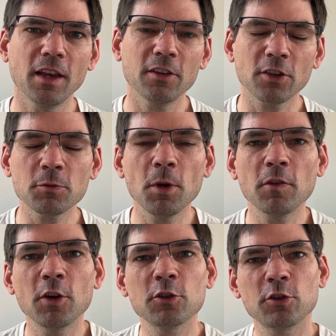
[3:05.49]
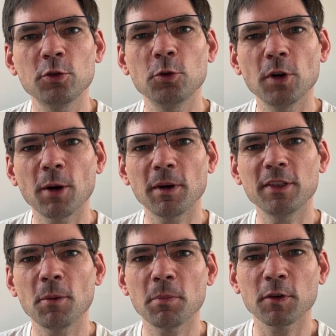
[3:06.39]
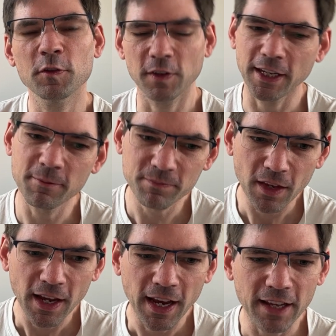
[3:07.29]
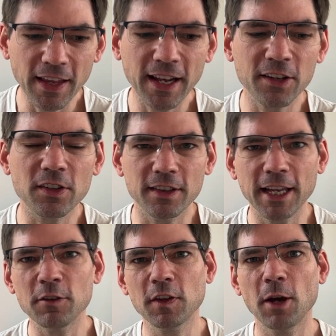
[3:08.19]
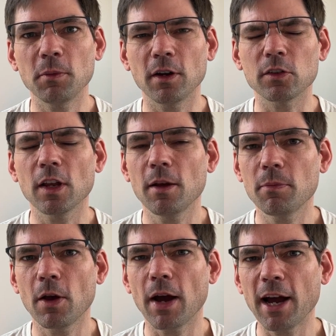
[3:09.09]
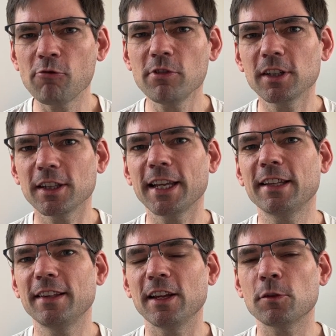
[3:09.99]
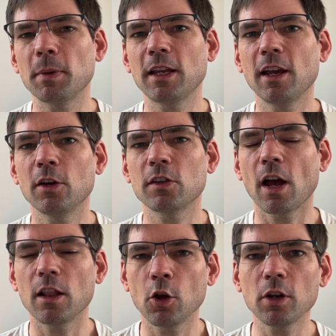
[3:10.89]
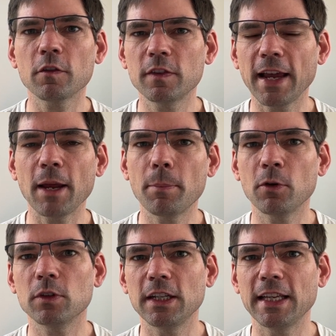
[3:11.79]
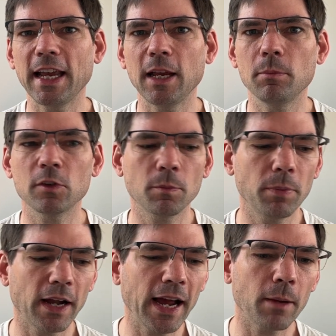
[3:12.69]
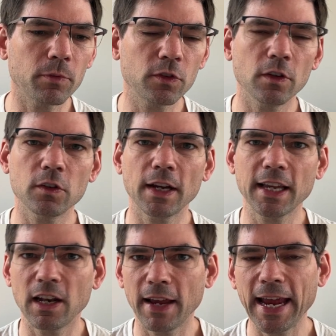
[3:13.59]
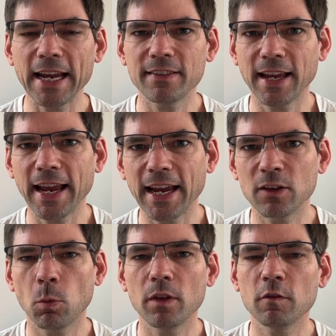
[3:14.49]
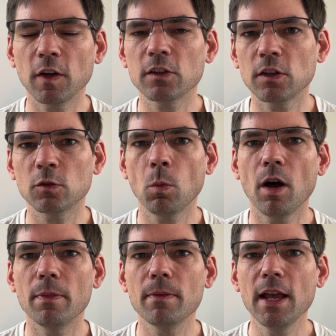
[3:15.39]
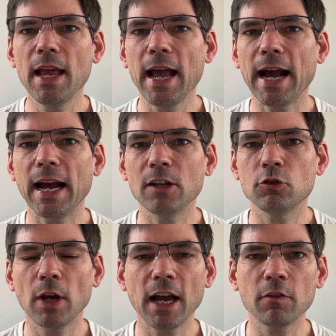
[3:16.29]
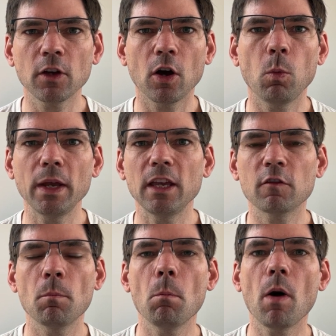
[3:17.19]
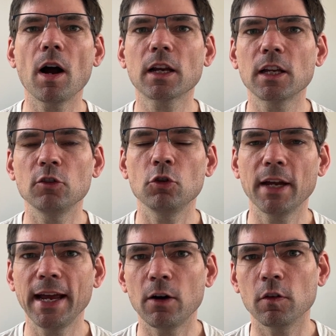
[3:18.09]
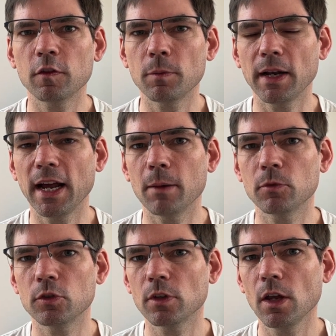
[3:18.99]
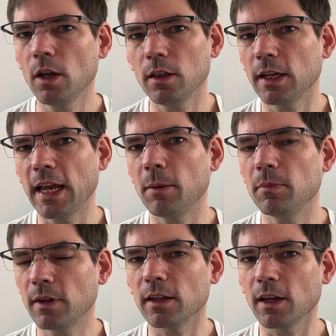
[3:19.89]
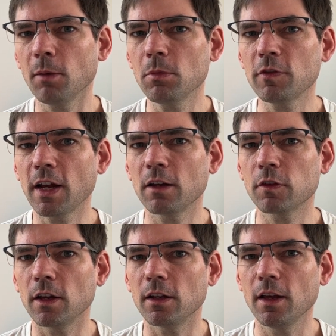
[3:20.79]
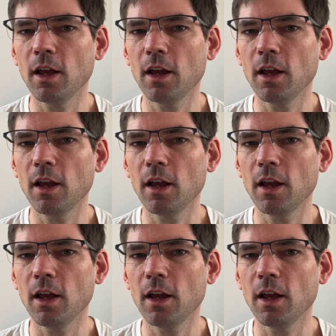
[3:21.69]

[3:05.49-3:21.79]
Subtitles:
So let's move on to our number three, and that is life counters. Now, I really like this because a lot of deck building games, perhaps there's a kind of head-to-head, one versus one, and you haven't got a way of marking your health, perhaps. The game didn't come with anything.